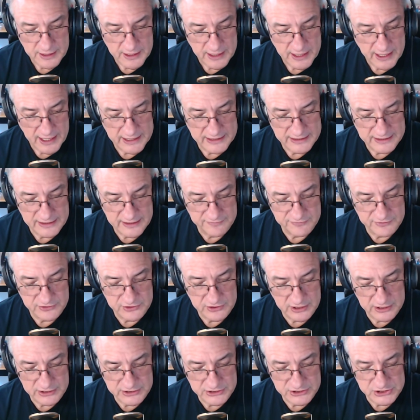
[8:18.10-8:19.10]
and even
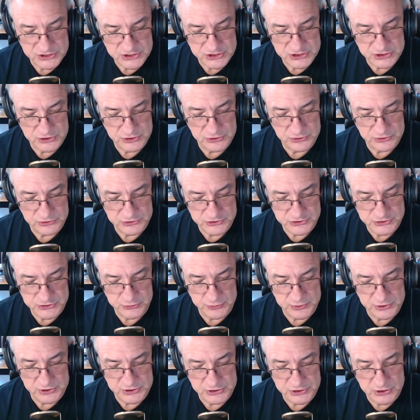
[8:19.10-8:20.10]
additional
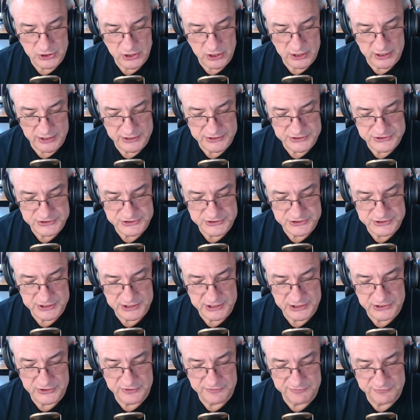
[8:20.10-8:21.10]
storage costs
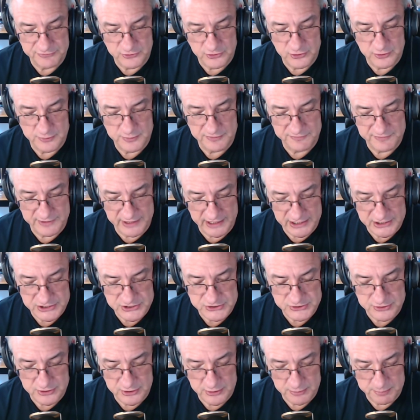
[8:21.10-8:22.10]
in the form of
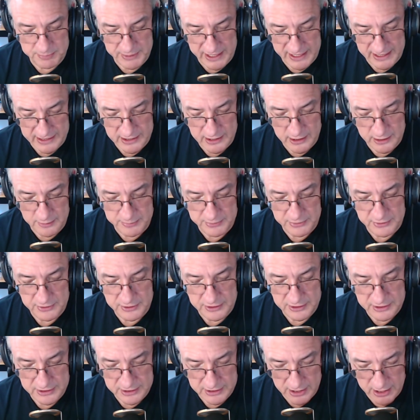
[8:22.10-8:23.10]
extra backup
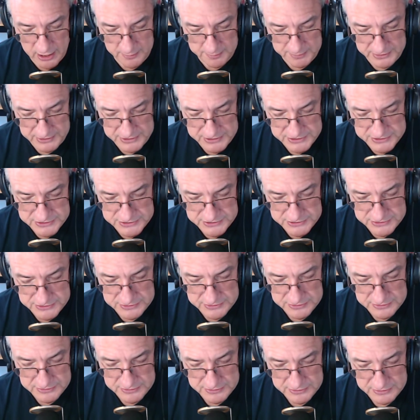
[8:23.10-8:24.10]
copies.
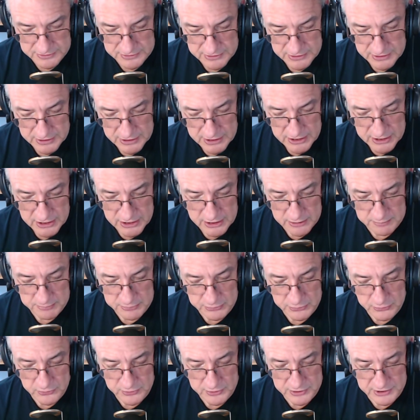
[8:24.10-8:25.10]

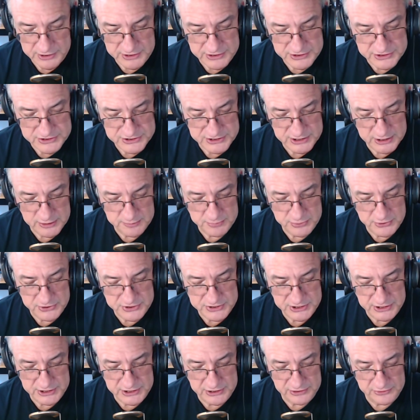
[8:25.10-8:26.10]
Employees, in
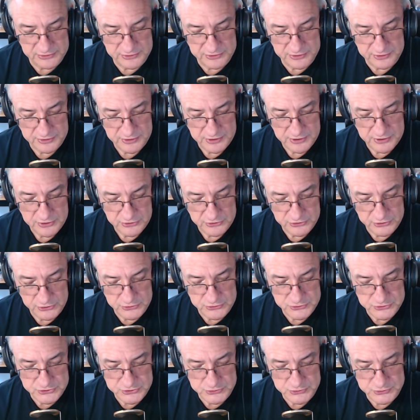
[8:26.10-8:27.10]
particular
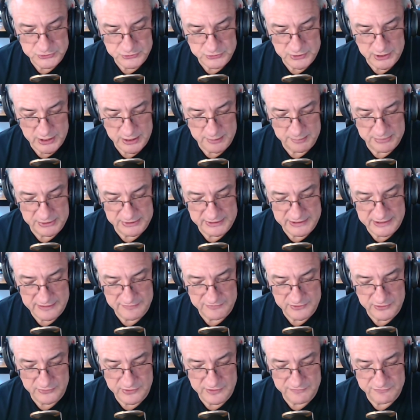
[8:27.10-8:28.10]
those who do not believe
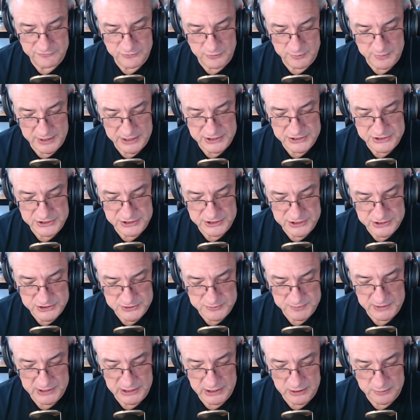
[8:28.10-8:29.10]
their information is
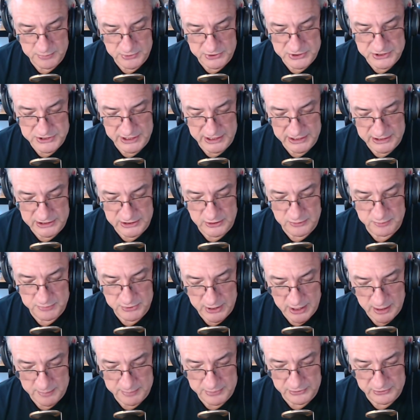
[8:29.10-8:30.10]
being protected
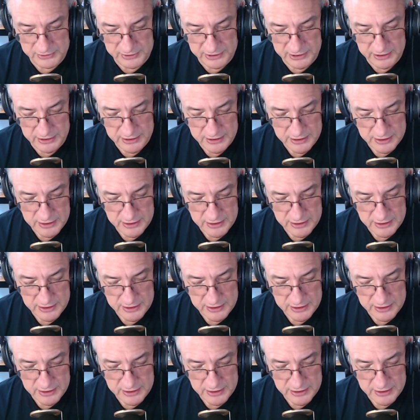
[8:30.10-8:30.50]
properly,